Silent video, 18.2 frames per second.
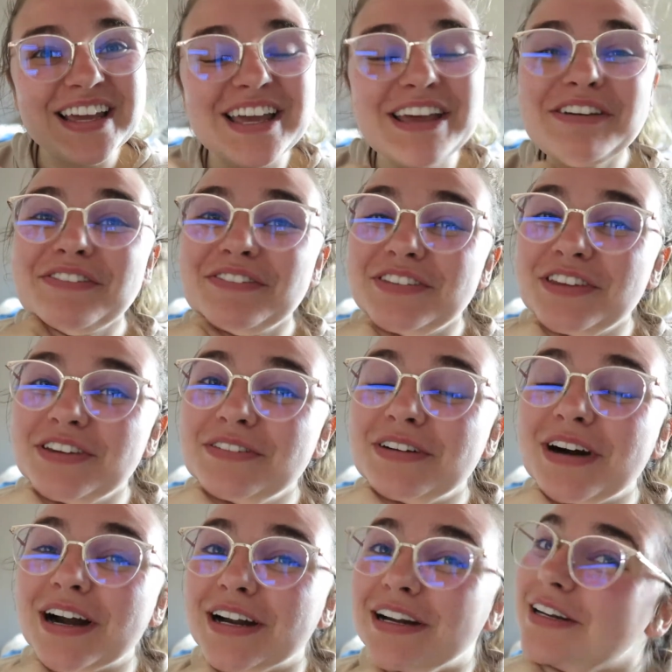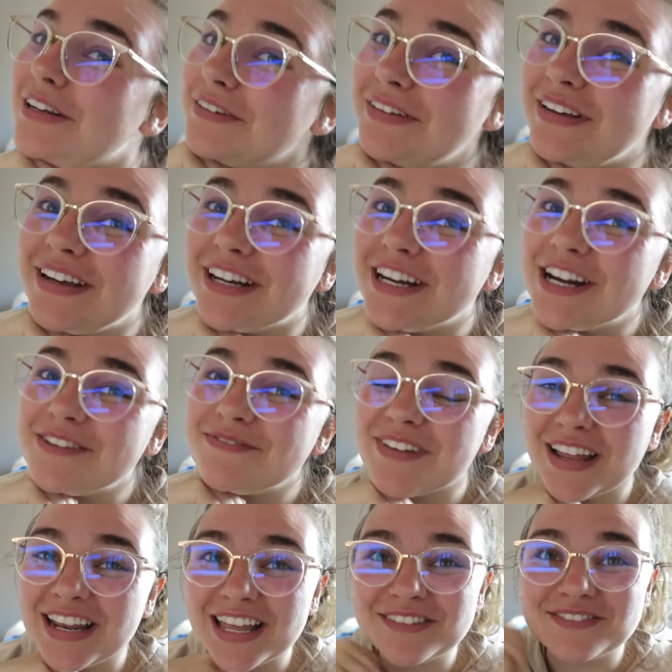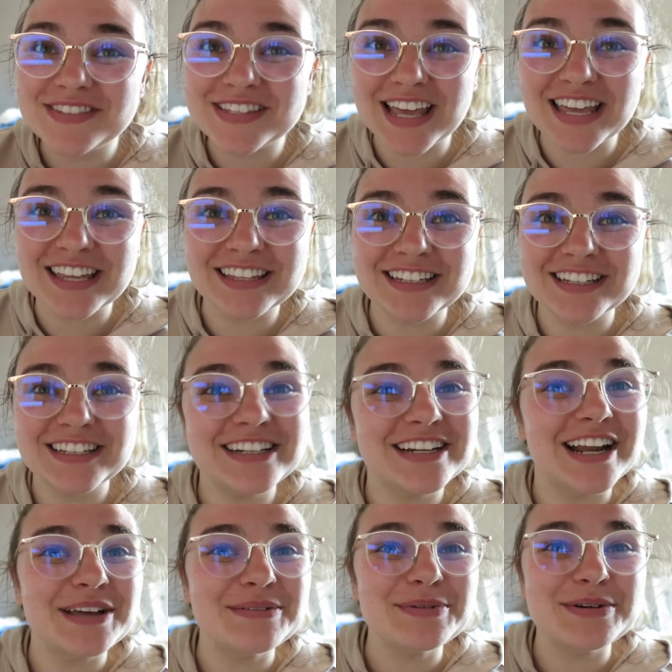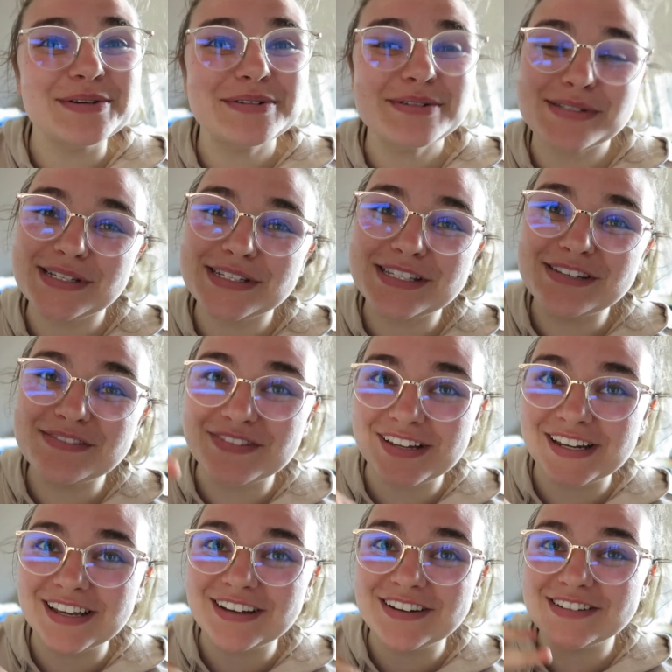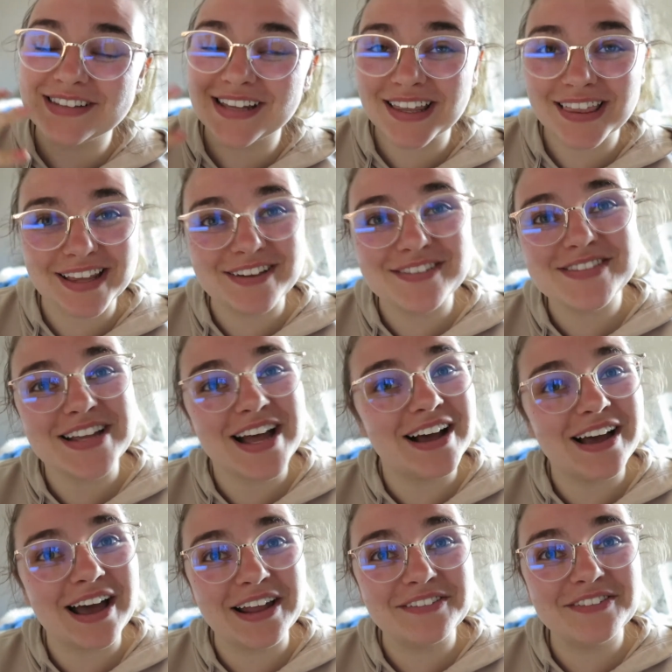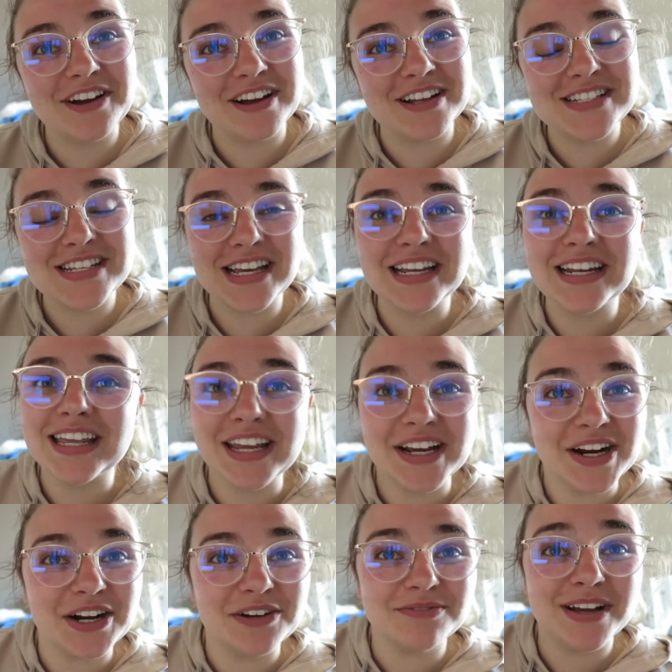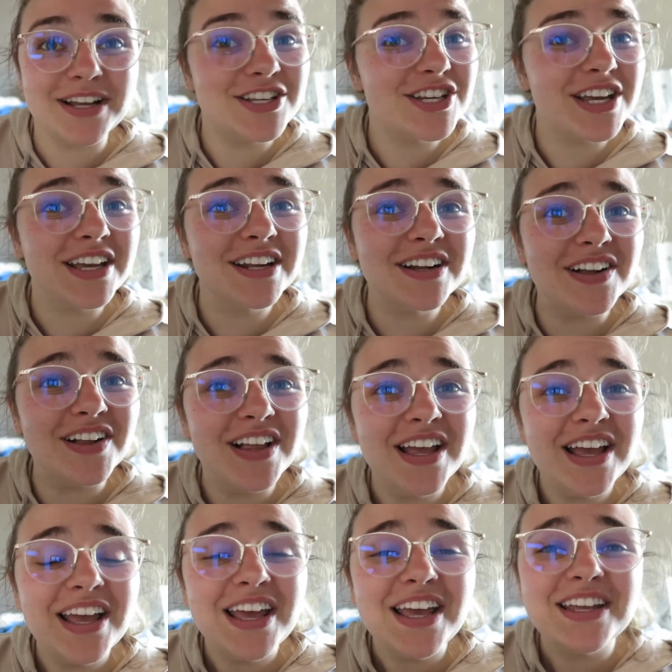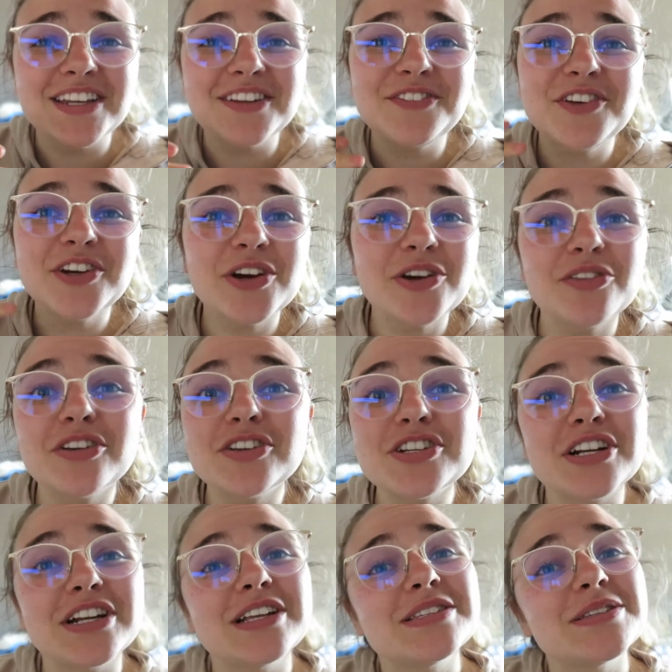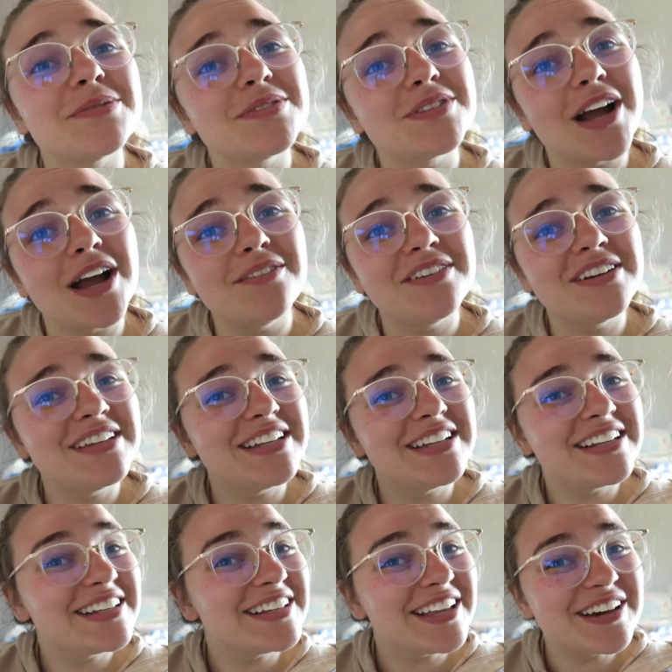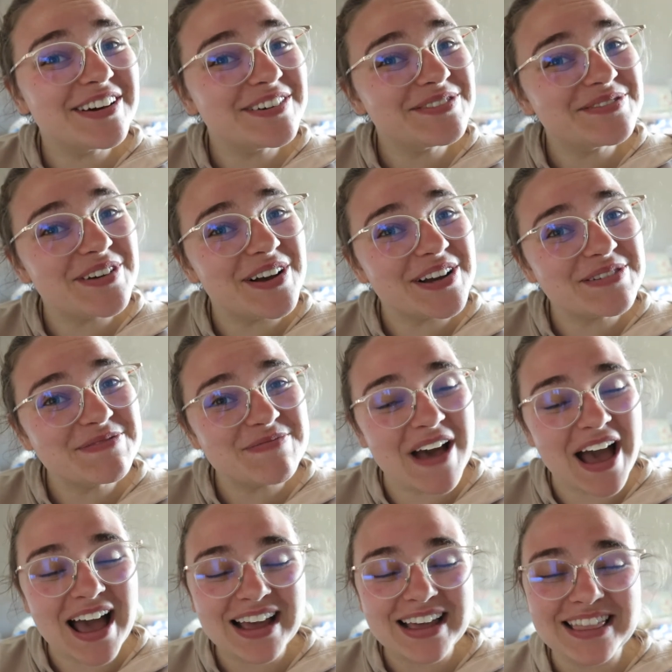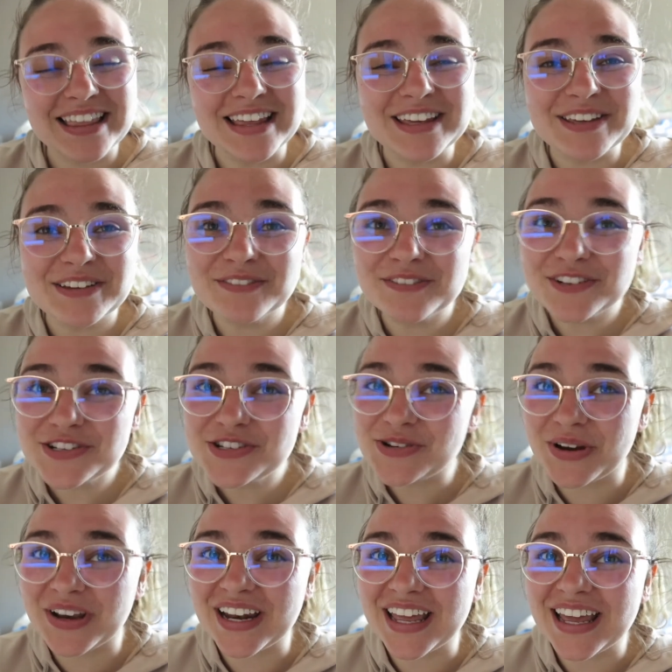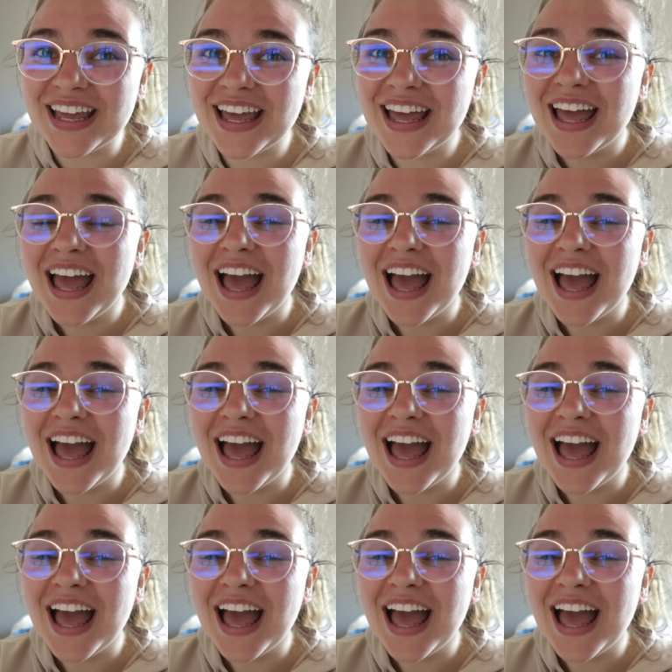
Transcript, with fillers: If you are new here, my name is Katelyn and I post Disney videos and lifestyle kind of content here on my channel. And if you are a returning subscriber, then hello and welcome back. Thank you for joining.